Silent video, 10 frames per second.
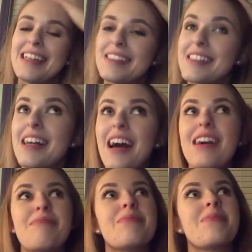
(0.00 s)
It's
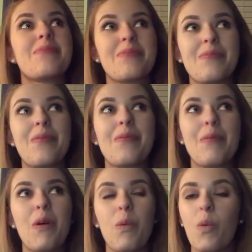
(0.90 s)

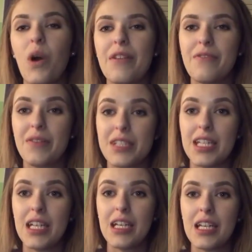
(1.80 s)

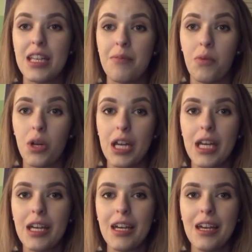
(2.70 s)
1:15 in the
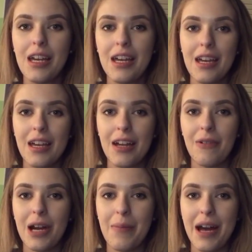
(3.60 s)
morning
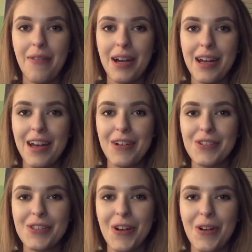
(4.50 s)
where I'm at right
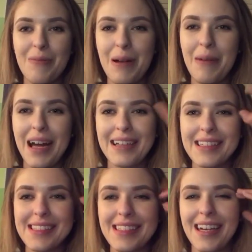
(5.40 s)
now, so my
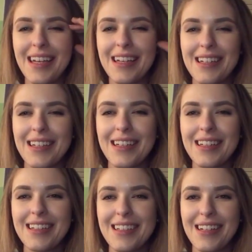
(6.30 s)
mind is, like,
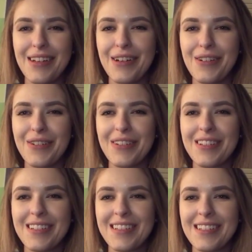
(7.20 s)
you
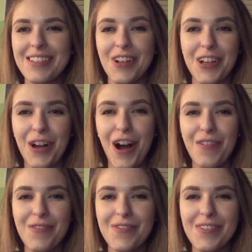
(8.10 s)
know, turning
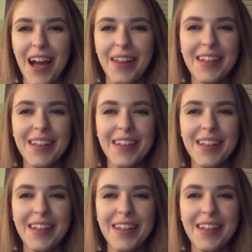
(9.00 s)
off.